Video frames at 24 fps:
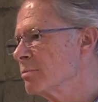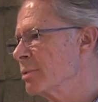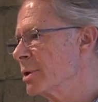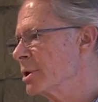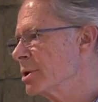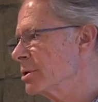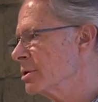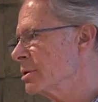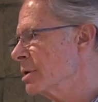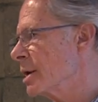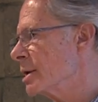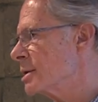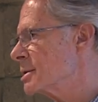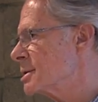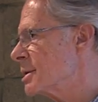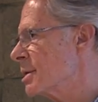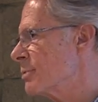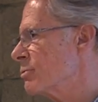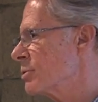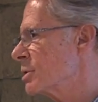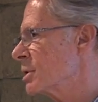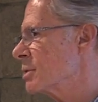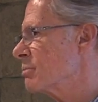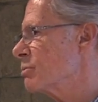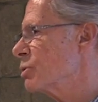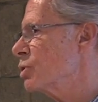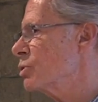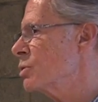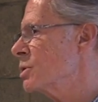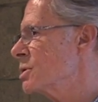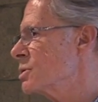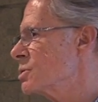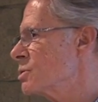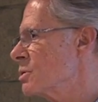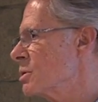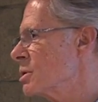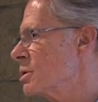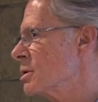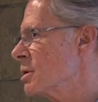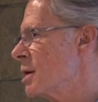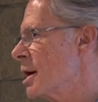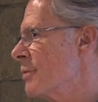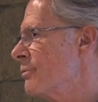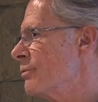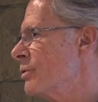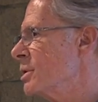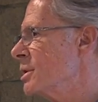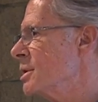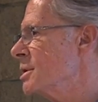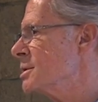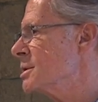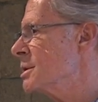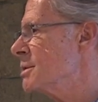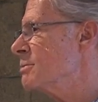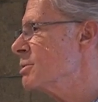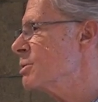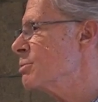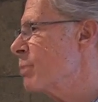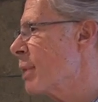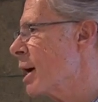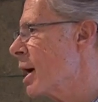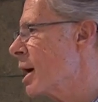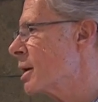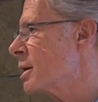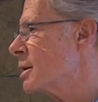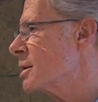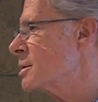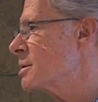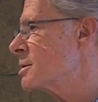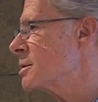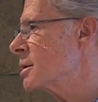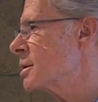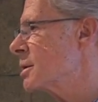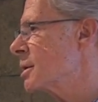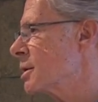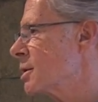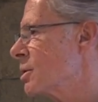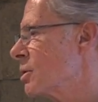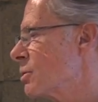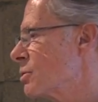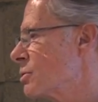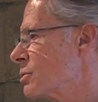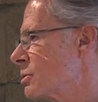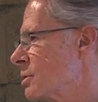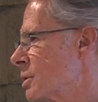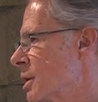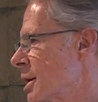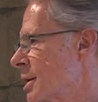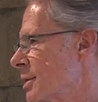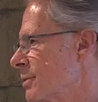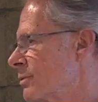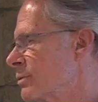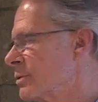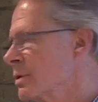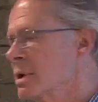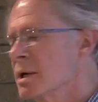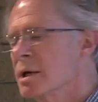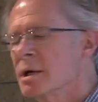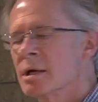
but they're not suffering a mood disorder, often they seem to manage and they go through life